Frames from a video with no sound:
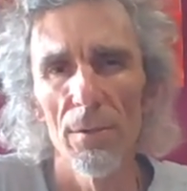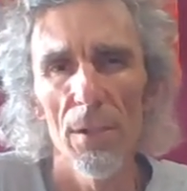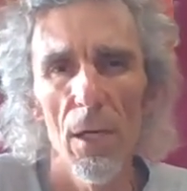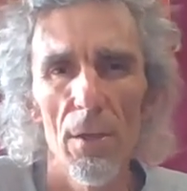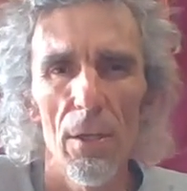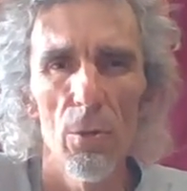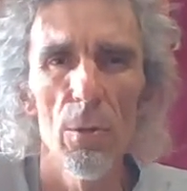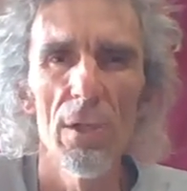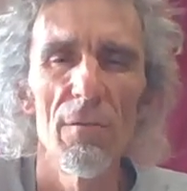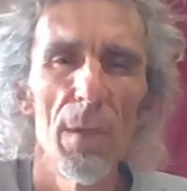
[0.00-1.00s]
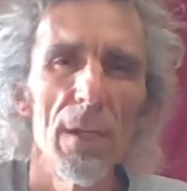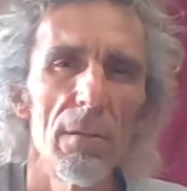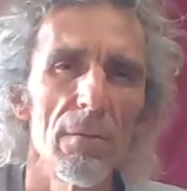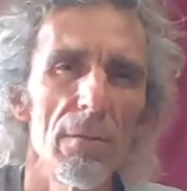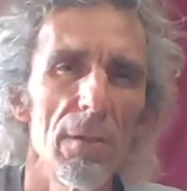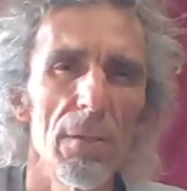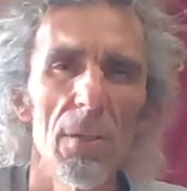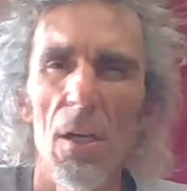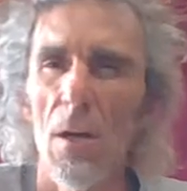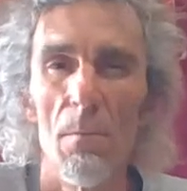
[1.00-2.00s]
So the Queen of Pentacles is
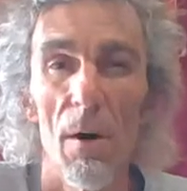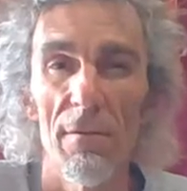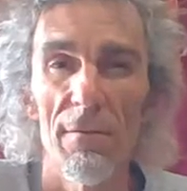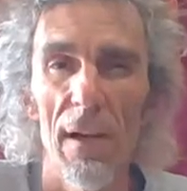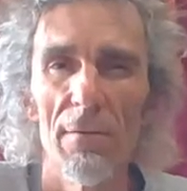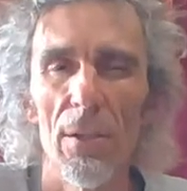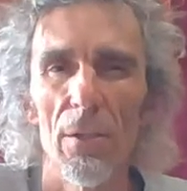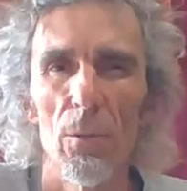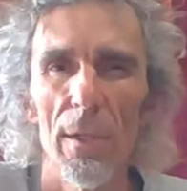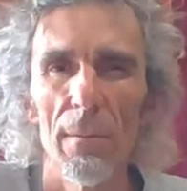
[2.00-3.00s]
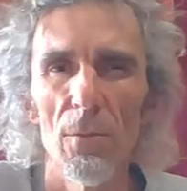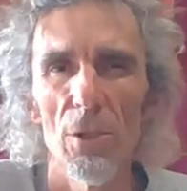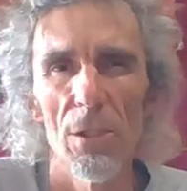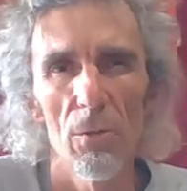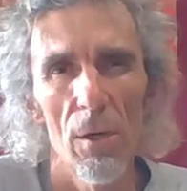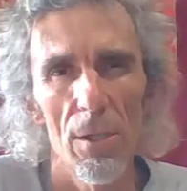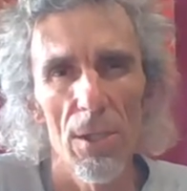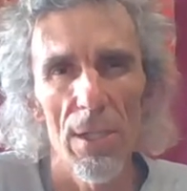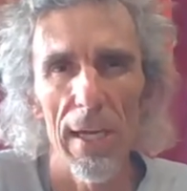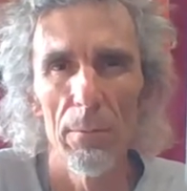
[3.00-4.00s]
my favourite queen. She's quite
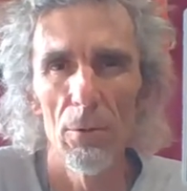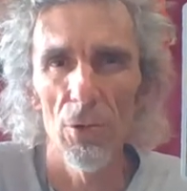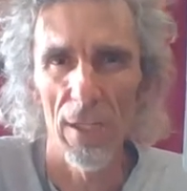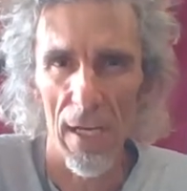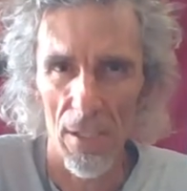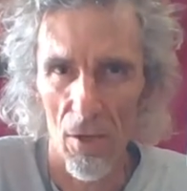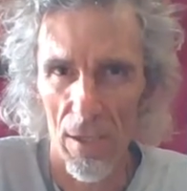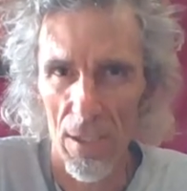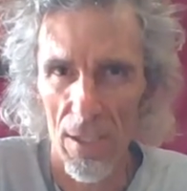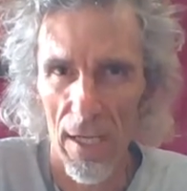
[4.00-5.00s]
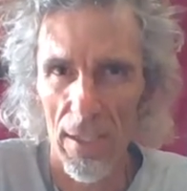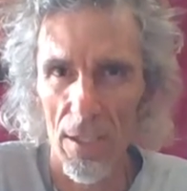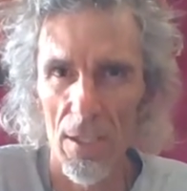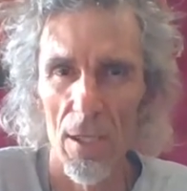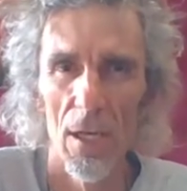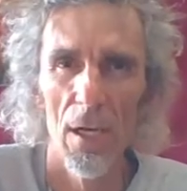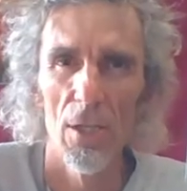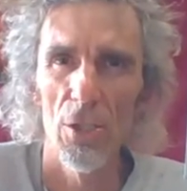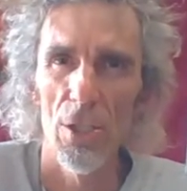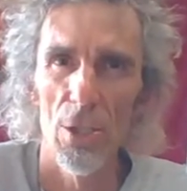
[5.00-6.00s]
stable, she has high status,
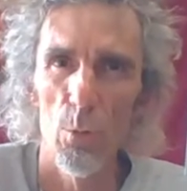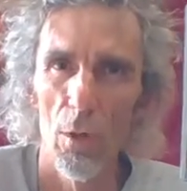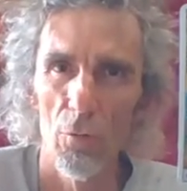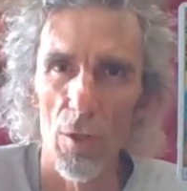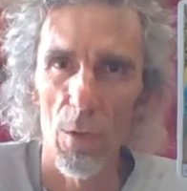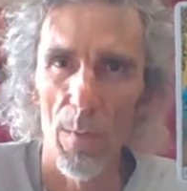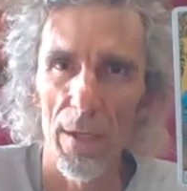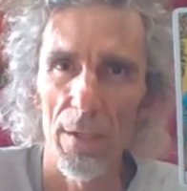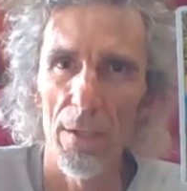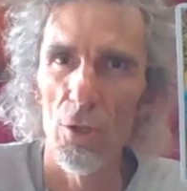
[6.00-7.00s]
she's well respected,